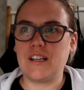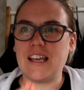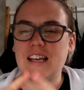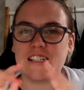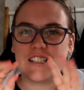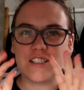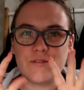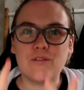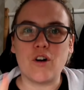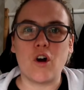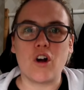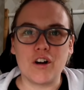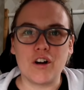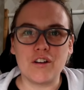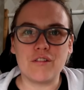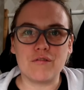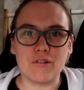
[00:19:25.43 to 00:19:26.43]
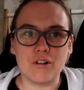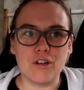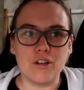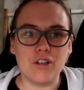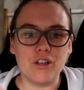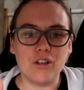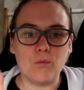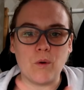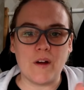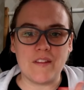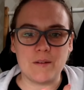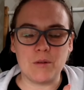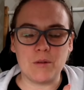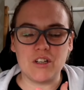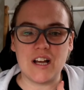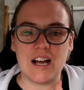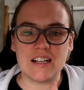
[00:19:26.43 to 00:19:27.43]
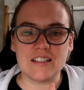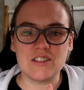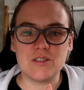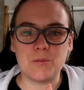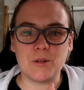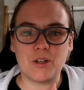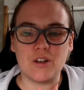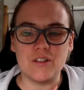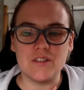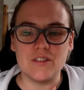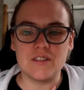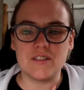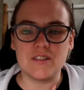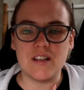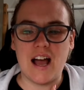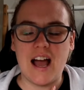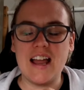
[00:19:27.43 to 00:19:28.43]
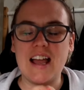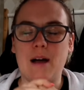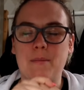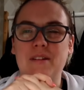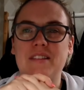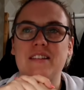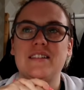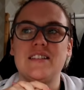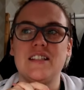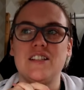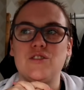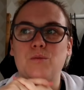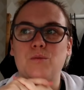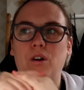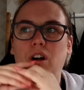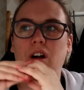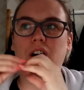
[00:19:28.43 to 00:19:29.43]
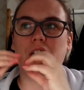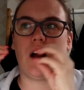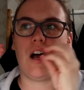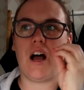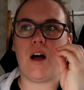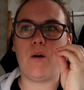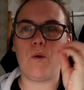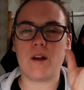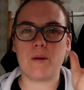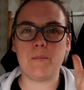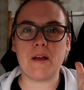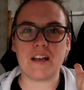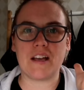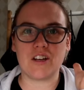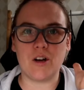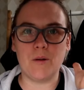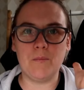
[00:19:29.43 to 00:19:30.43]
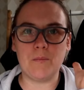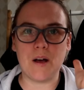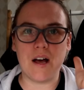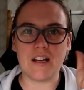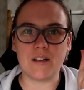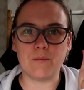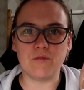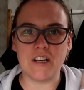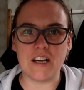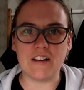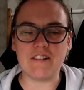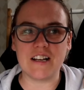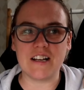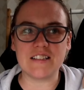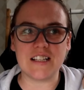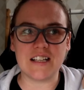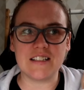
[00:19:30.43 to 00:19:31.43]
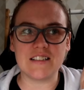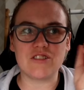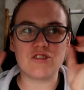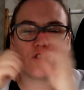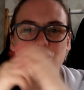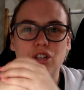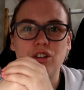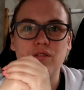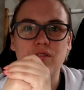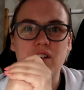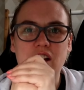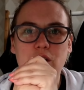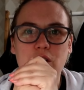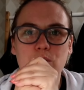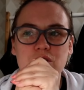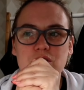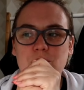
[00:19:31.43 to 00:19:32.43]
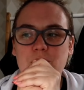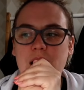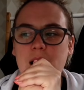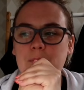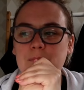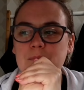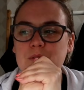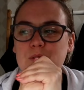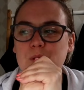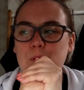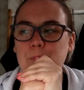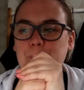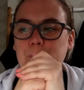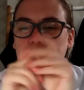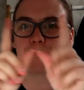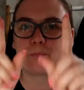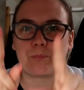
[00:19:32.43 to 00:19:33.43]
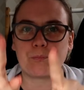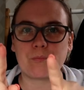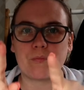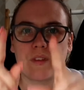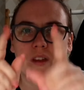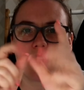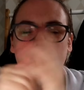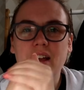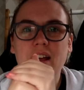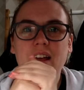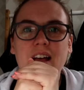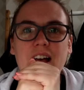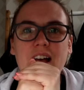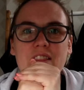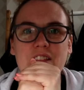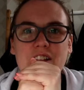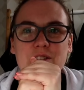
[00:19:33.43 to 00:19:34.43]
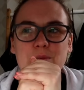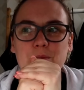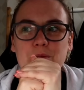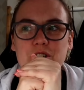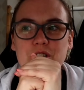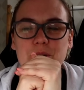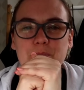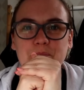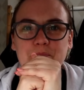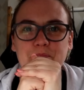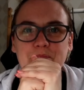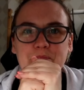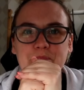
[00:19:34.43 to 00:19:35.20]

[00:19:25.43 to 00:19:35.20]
get as far through when the moon hatch because I am at the stage where I want to pick it up and I'm really really excited to find out what's going to happen so that's what we're doing.